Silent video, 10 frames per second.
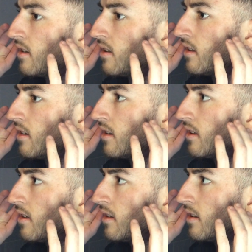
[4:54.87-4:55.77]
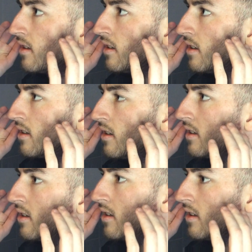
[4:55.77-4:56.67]
Began Tommo, a
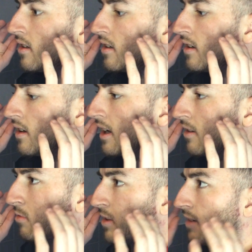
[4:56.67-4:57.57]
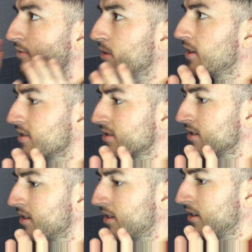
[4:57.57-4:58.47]
little agitated. I know that
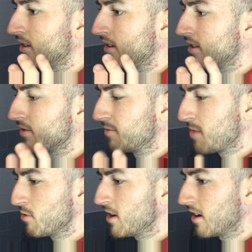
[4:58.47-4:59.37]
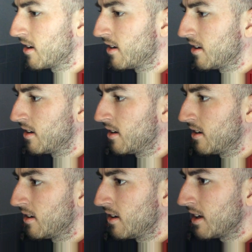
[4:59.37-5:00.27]
voice. It's familiar.
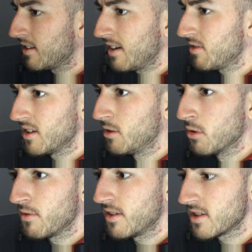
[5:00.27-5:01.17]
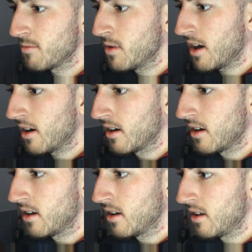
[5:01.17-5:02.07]
I definitely know it from somewhere
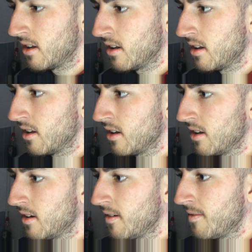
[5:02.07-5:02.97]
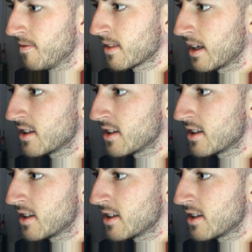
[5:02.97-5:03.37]
continued Tom.